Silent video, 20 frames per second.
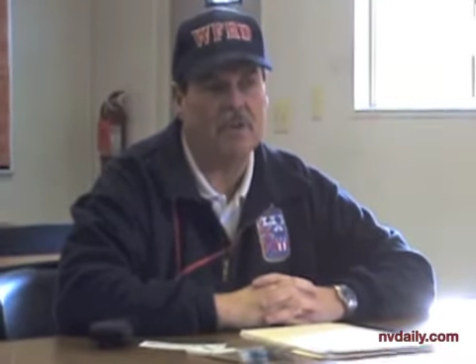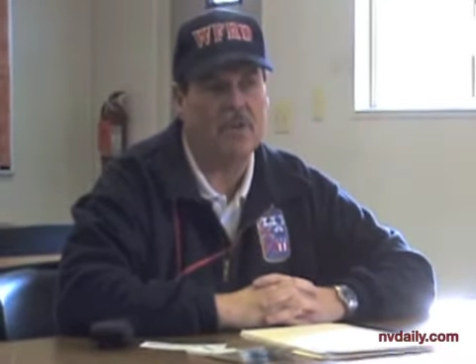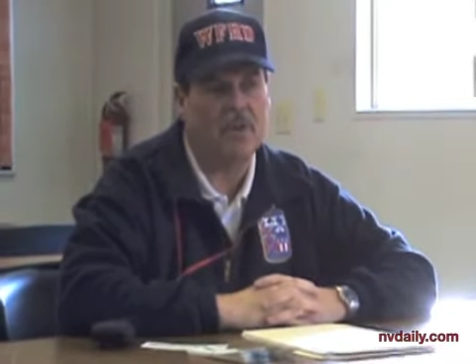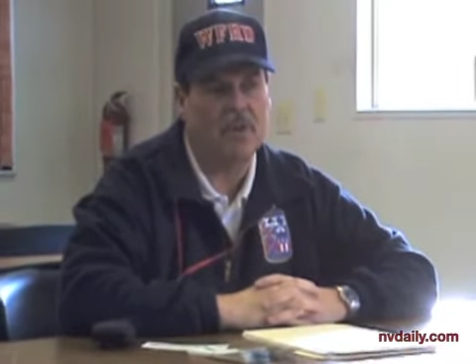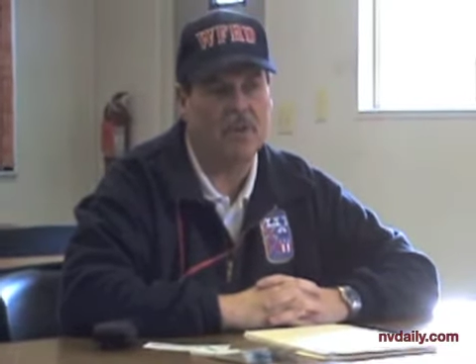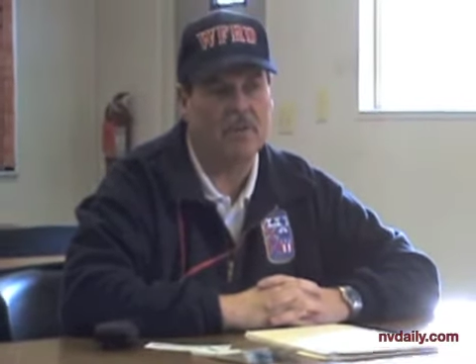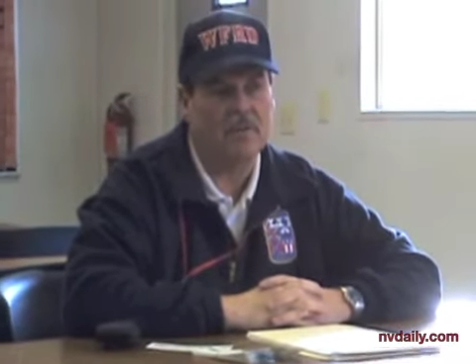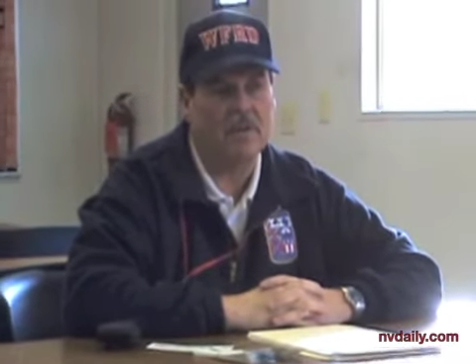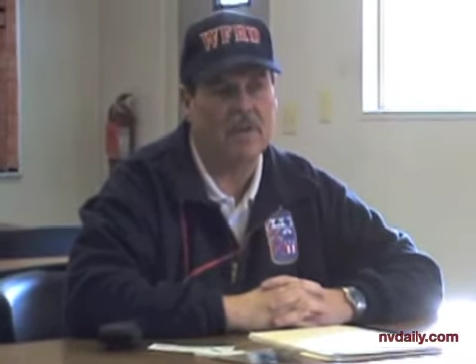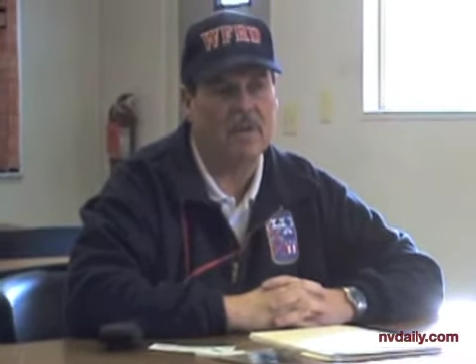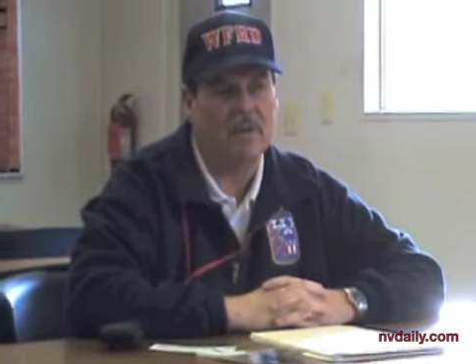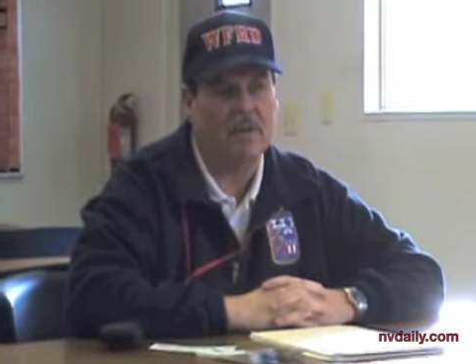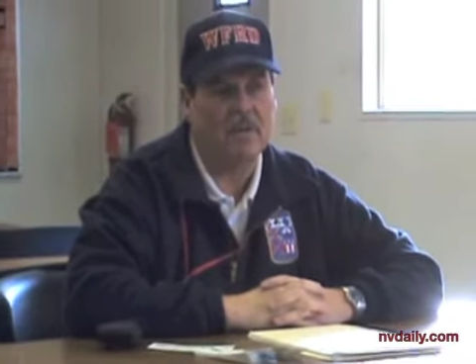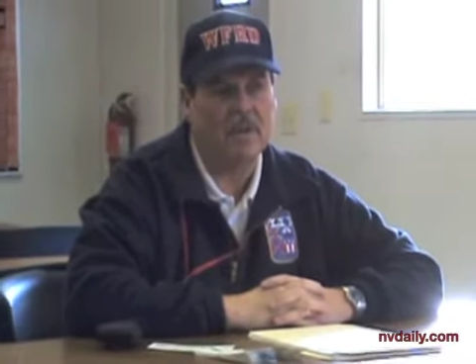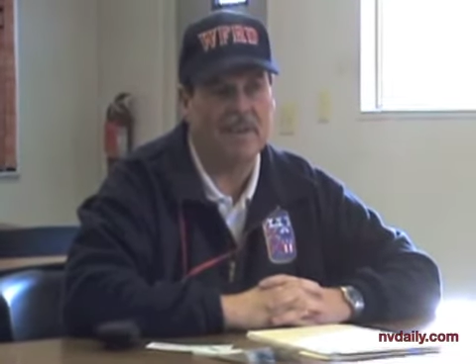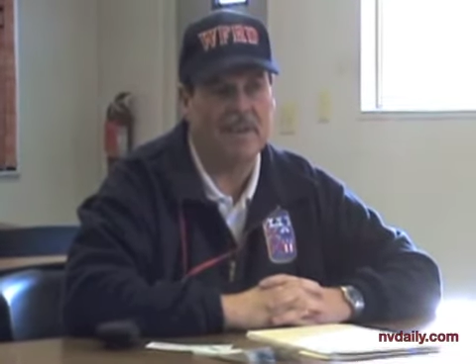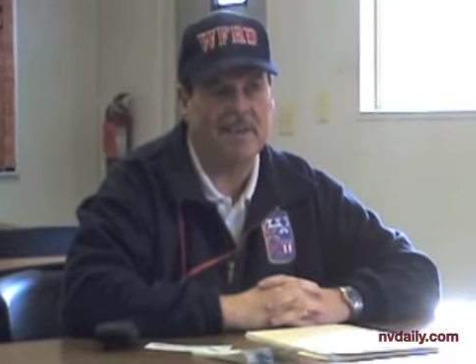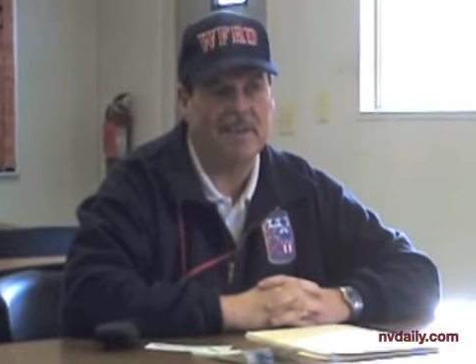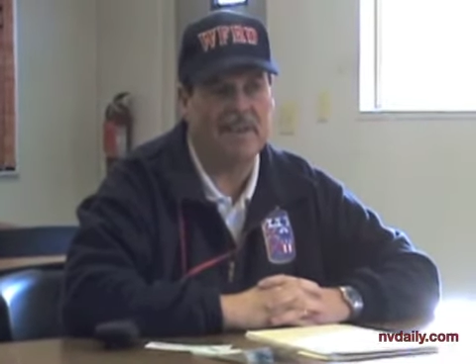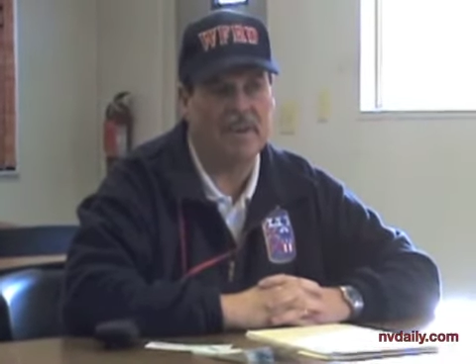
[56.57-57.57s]
to children
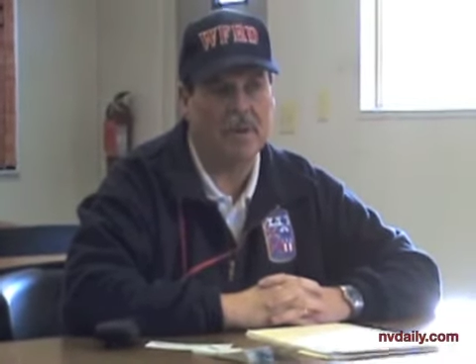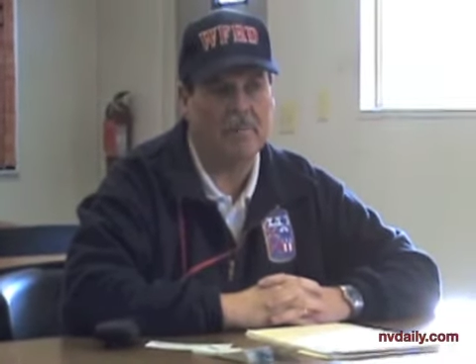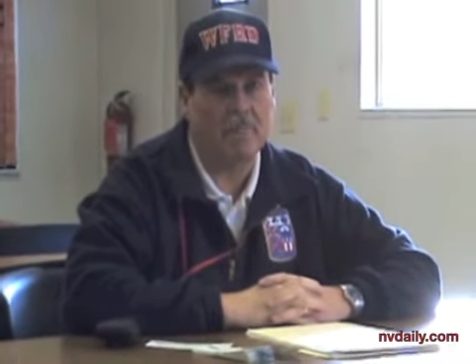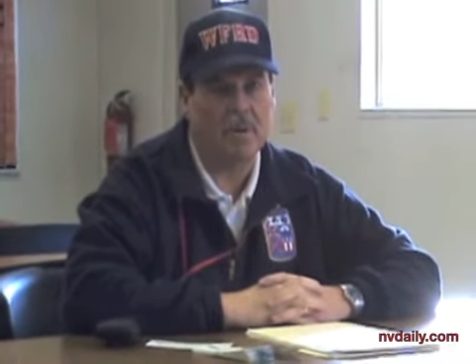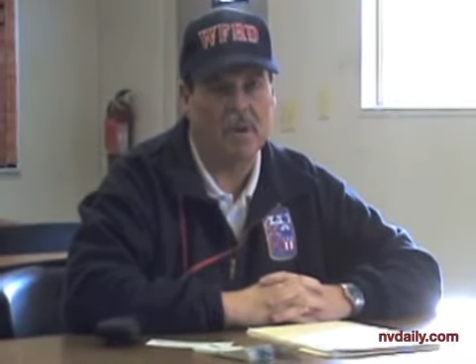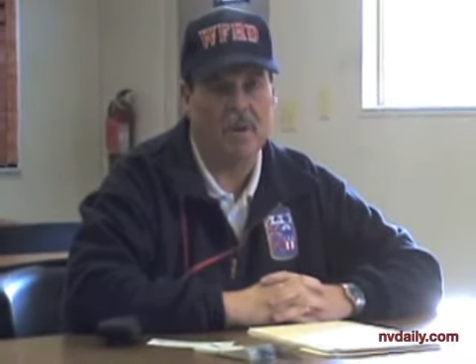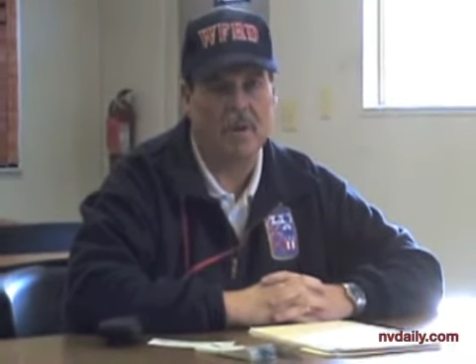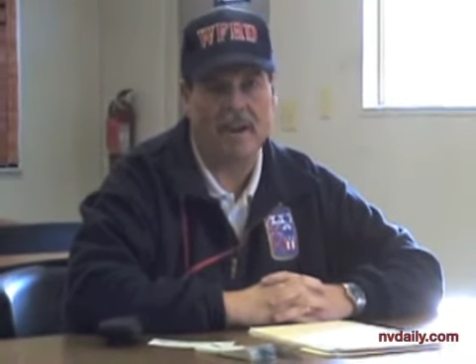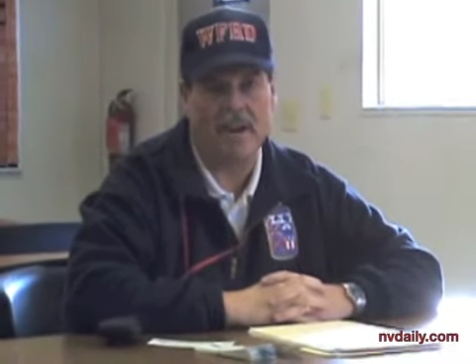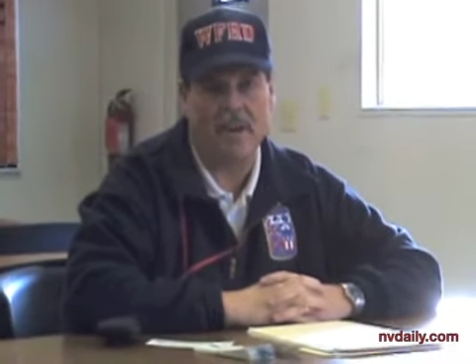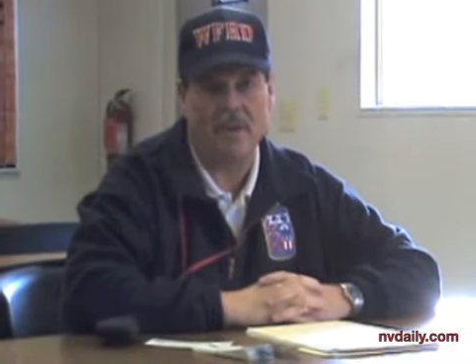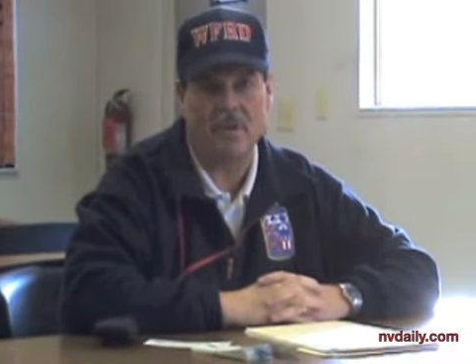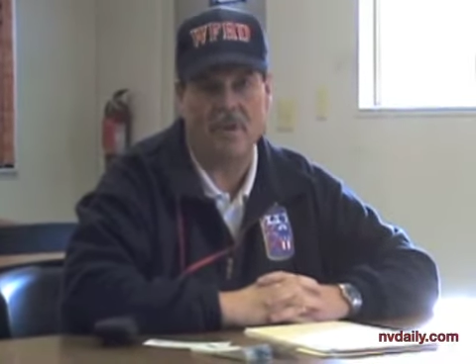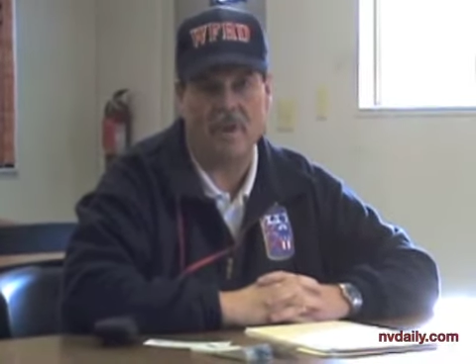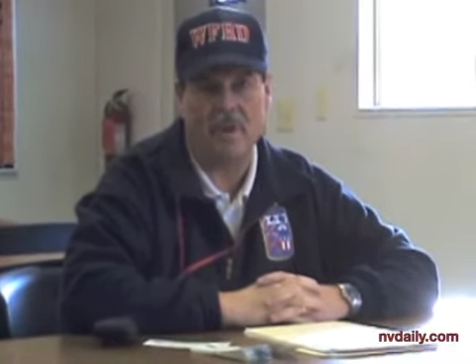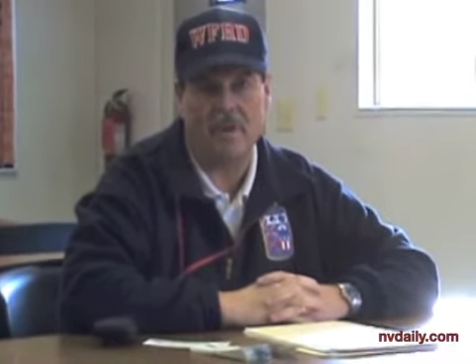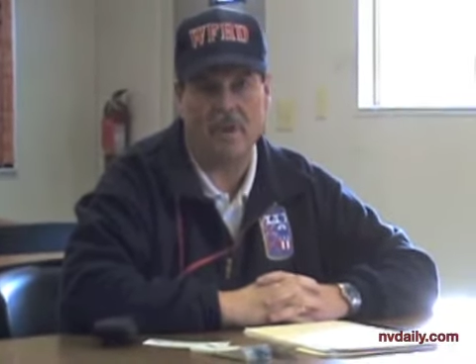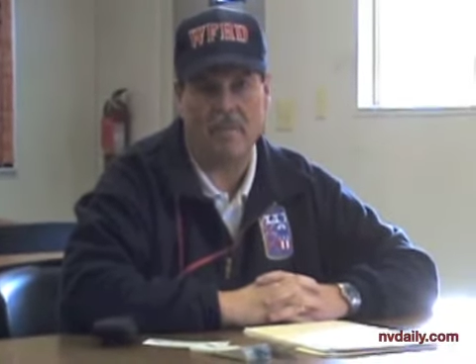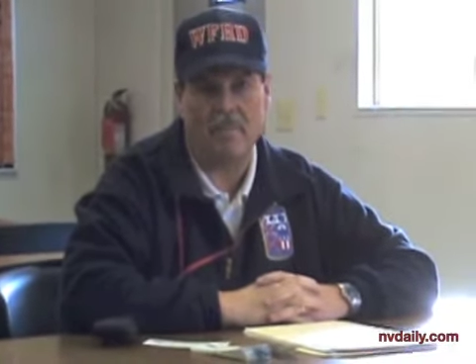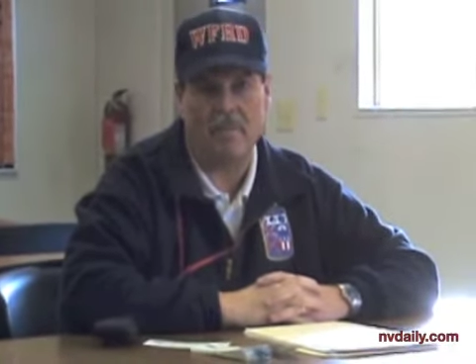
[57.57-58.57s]
during December
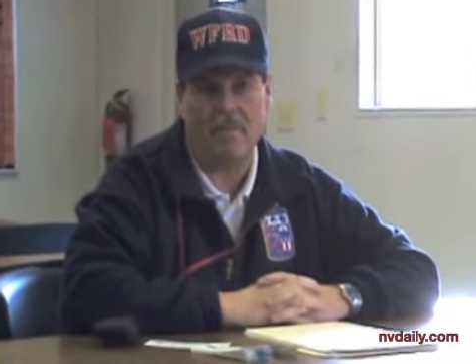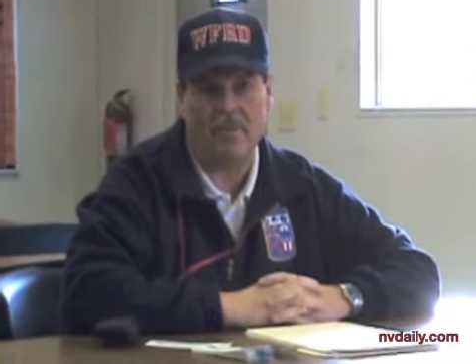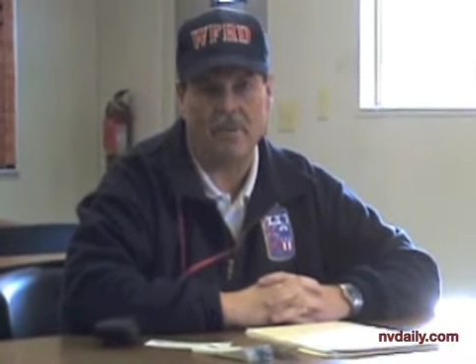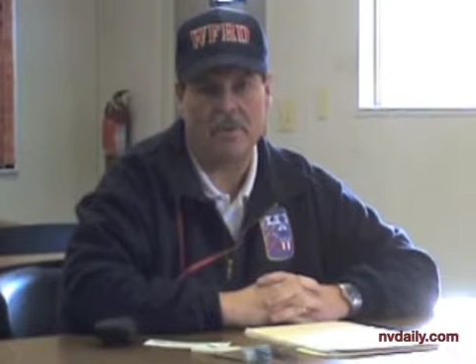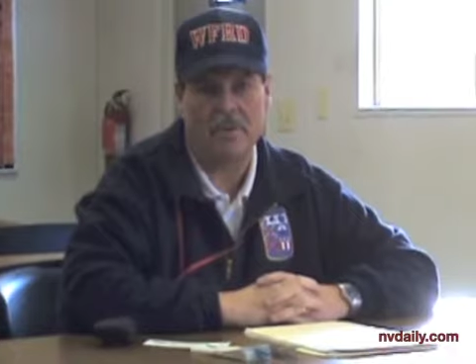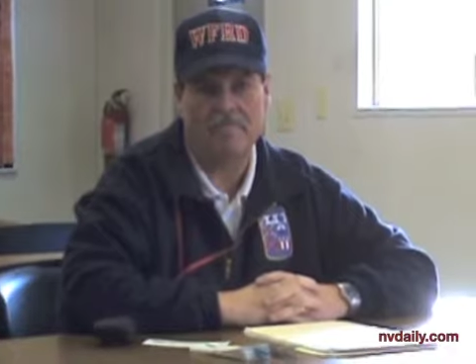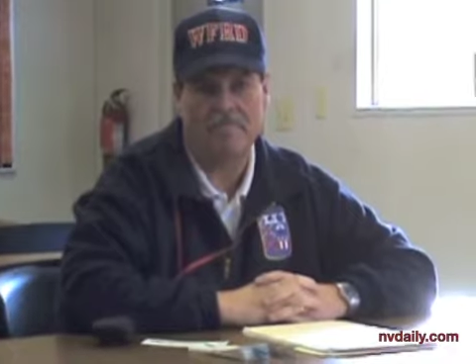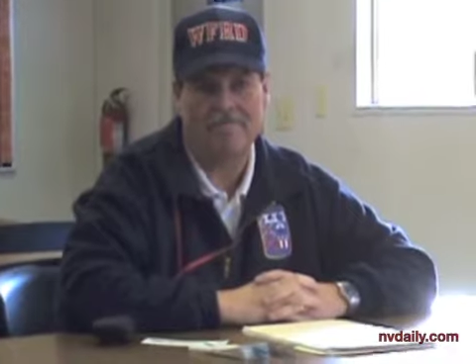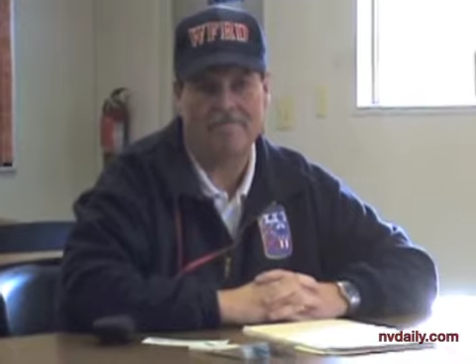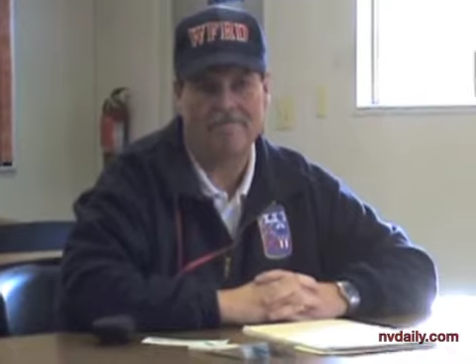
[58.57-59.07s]
actually doubles.